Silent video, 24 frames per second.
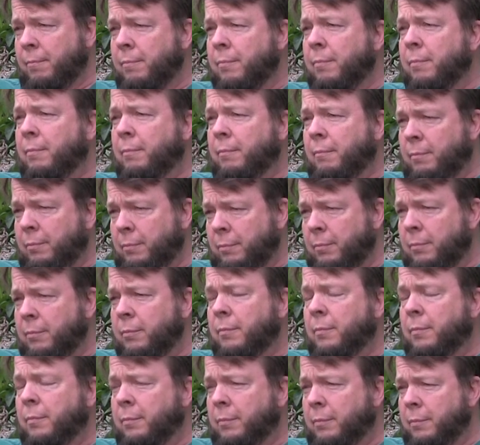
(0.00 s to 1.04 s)

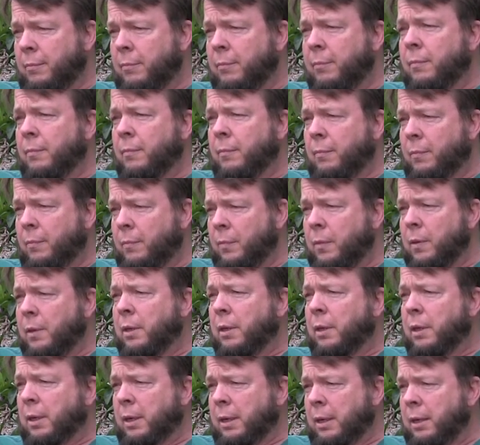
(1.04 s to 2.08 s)

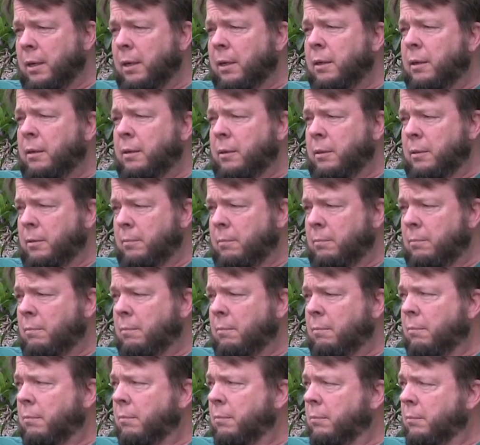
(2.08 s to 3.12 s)

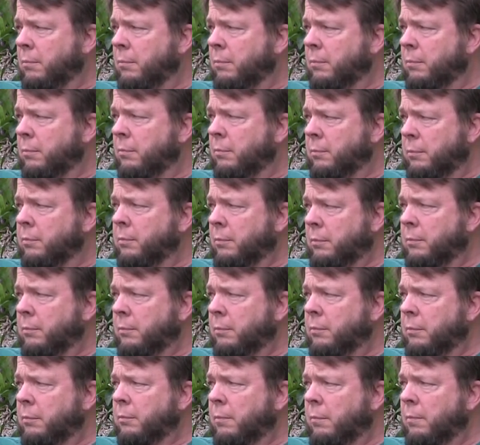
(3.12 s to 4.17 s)
No words are spoken by the person on screen.